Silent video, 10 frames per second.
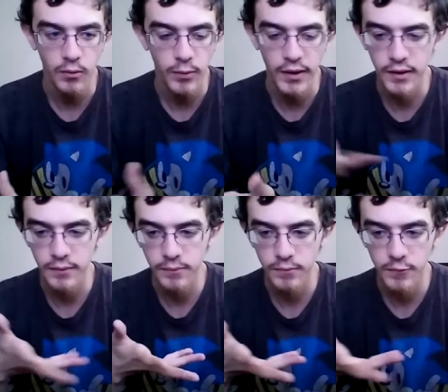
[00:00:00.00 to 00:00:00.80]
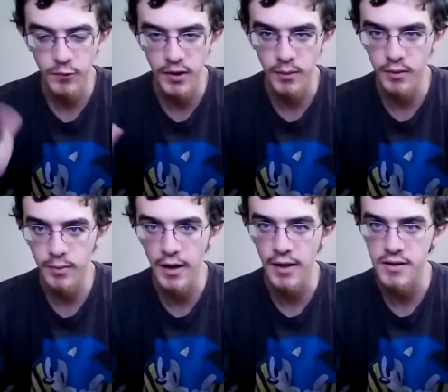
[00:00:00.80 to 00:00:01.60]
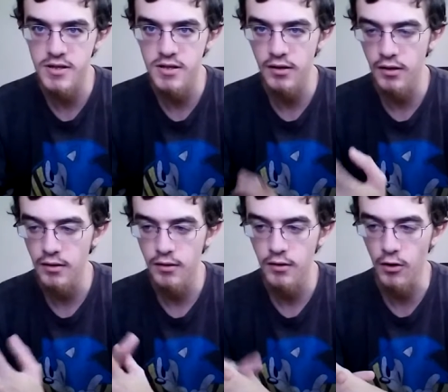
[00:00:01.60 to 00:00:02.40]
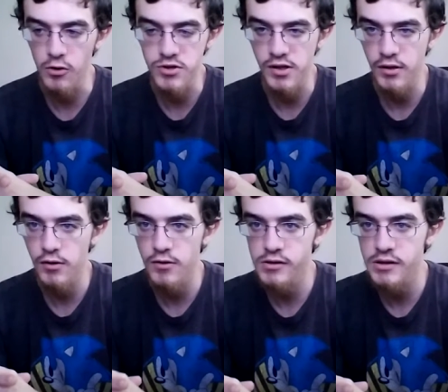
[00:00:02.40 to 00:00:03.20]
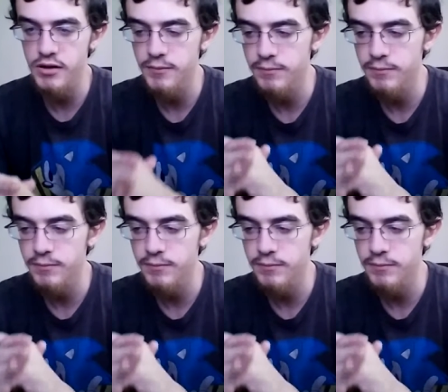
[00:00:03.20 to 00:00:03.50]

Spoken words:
wait for them to pass guards and dogs.